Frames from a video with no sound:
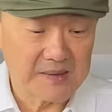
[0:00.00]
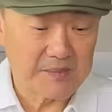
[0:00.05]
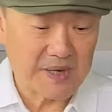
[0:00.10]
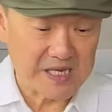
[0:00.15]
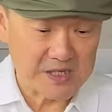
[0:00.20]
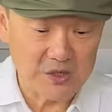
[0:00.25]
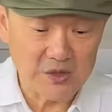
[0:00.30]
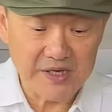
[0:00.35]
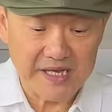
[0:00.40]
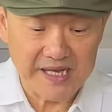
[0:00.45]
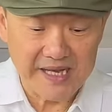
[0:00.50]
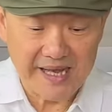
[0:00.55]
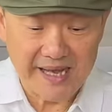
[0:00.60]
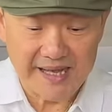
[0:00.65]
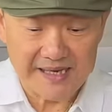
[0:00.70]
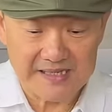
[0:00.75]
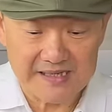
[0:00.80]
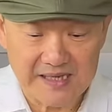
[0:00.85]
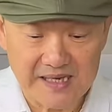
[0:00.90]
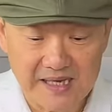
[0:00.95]
by looking
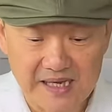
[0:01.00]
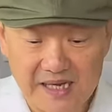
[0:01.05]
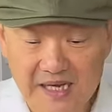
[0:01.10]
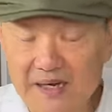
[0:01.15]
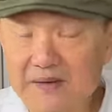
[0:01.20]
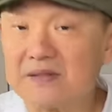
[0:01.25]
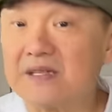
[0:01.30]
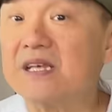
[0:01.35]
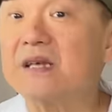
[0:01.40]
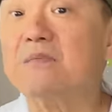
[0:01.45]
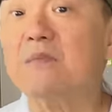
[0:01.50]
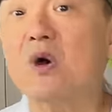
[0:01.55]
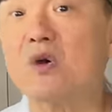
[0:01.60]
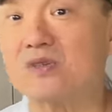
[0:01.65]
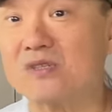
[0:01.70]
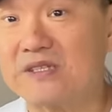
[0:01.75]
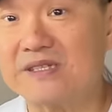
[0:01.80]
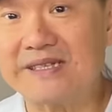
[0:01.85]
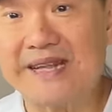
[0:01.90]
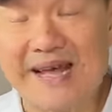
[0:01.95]
at the
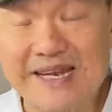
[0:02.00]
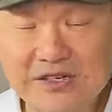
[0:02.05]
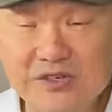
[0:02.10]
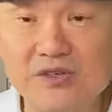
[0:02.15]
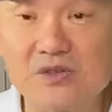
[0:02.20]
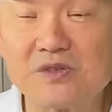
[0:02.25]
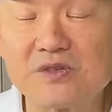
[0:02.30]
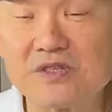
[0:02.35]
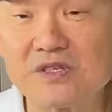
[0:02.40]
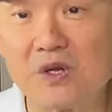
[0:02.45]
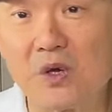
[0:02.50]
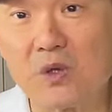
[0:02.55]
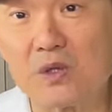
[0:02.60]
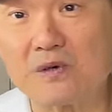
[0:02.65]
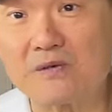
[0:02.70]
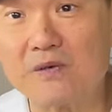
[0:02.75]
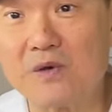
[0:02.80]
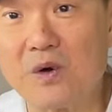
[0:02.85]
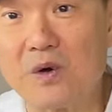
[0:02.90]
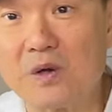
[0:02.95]
most natural sole
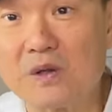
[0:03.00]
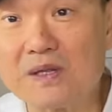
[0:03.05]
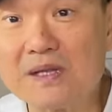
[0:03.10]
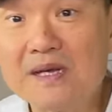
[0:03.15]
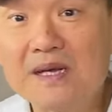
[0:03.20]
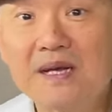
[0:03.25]
of all.